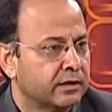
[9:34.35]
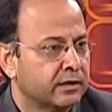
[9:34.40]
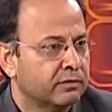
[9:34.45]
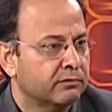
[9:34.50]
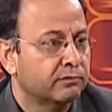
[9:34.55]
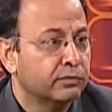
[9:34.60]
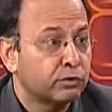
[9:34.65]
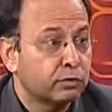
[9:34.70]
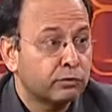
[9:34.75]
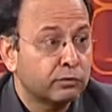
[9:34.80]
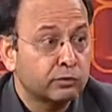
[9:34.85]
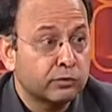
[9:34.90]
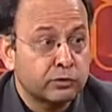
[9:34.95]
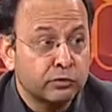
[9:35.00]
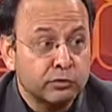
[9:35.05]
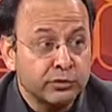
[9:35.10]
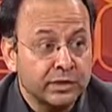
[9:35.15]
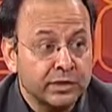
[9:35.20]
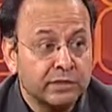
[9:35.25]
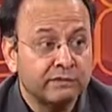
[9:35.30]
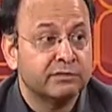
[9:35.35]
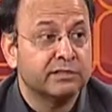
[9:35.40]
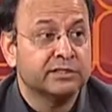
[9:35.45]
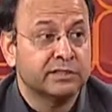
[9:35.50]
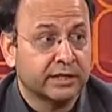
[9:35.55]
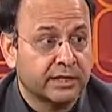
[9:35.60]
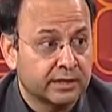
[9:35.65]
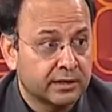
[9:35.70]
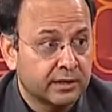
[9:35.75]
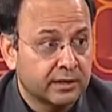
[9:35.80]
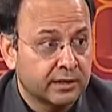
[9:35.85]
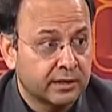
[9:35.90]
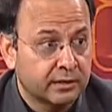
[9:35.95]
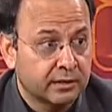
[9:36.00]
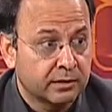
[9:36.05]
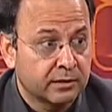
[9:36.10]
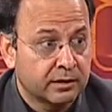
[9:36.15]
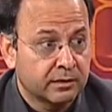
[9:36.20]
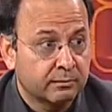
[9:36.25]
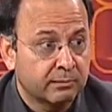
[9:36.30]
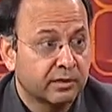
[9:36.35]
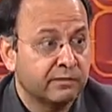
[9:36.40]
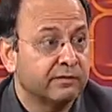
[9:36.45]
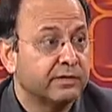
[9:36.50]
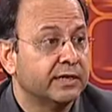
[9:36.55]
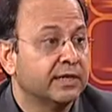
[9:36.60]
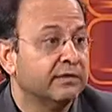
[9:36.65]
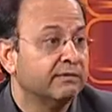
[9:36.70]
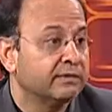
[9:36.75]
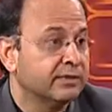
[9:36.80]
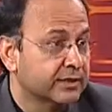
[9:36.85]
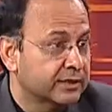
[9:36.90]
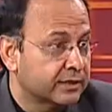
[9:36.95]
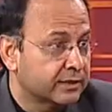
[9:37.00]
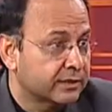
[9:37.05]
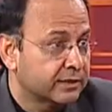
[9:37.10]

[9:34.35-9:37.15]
We don't want to deal with China, but we deal with it.